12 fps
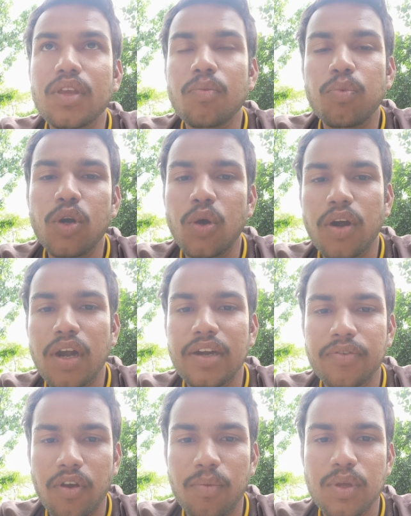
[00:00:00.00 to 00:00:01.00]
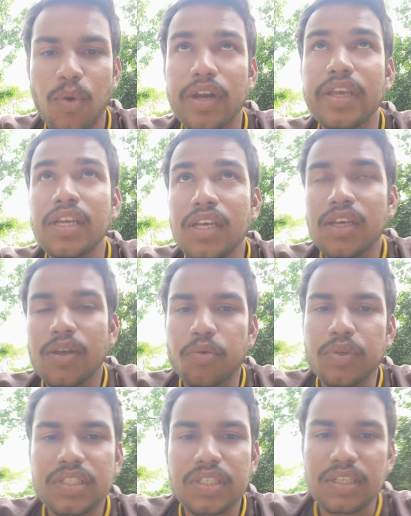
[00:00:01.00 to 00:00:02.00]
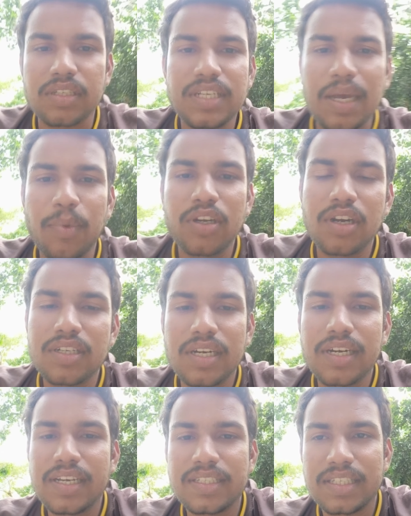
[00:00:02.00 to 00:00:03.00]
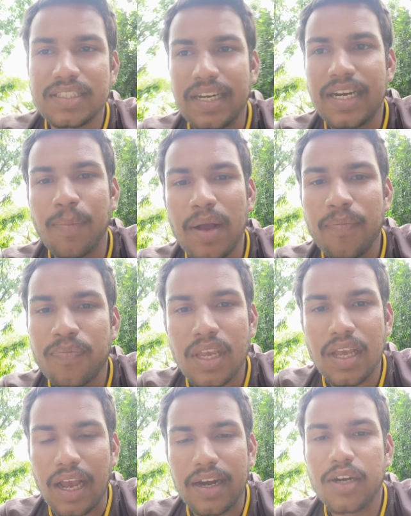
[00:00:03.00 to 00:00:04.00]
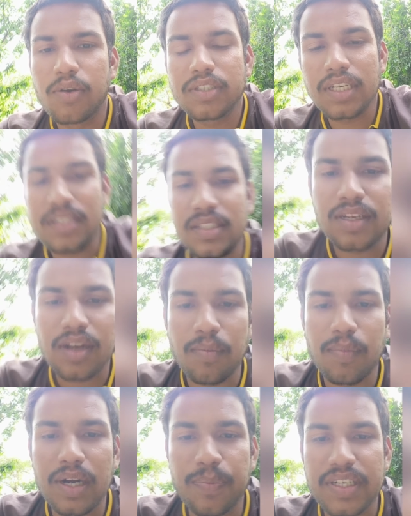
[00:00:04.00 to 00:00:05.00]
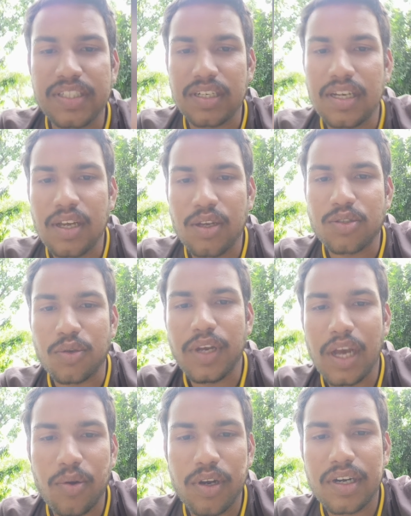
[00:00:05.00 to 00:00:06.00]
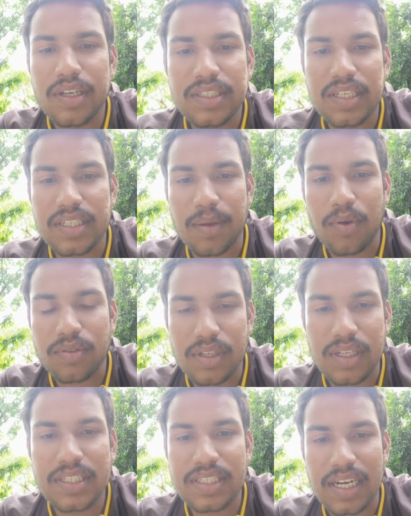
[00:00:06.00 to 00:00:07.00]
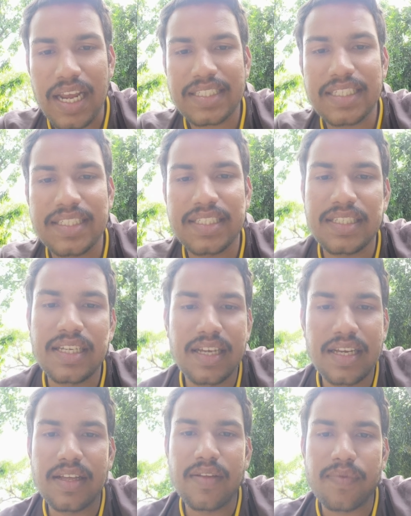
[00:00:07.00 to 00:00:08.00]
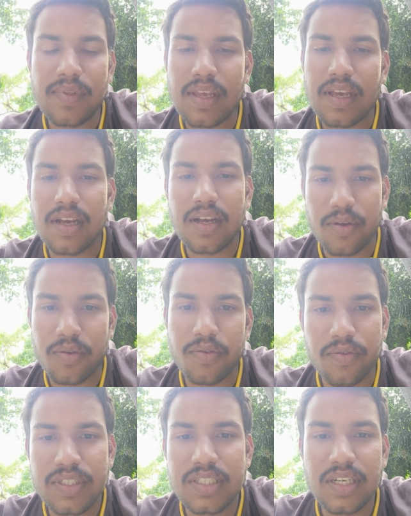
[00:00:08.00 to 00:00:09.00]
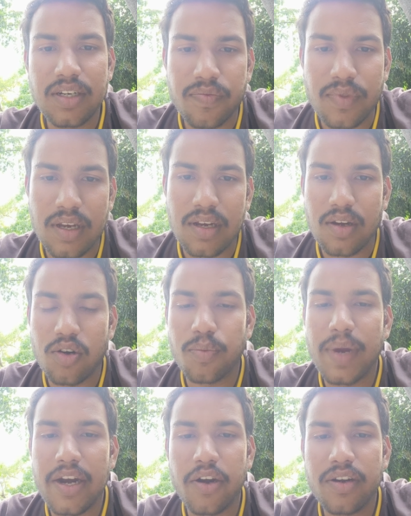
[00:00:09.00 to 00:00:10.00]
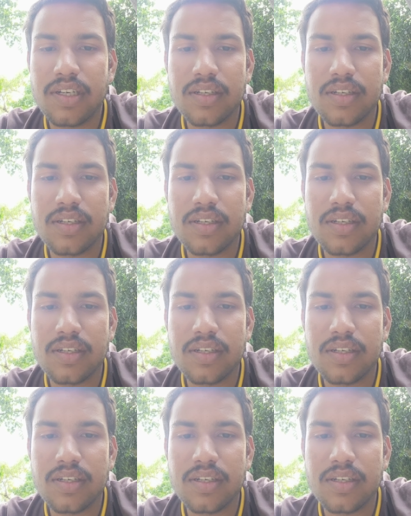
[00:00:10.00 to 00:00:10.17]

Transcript: fluid overload from the body, which simultaneously decreases edema and reduces blood pressure. So we are going to discuss about this Lasix, which is a loop diuretic.